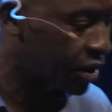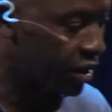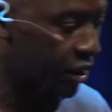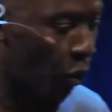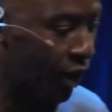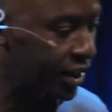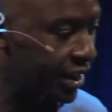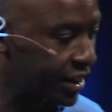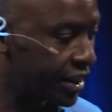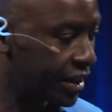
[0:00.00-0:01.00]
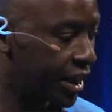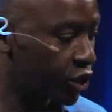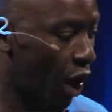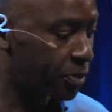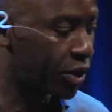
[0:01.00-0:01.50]
So what does this
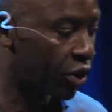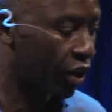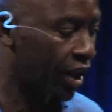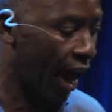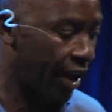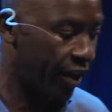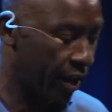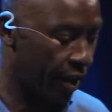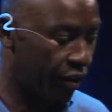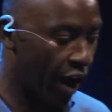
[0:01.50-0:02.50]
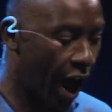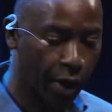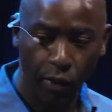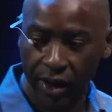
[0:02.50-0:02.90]
disruption look like in the hardware?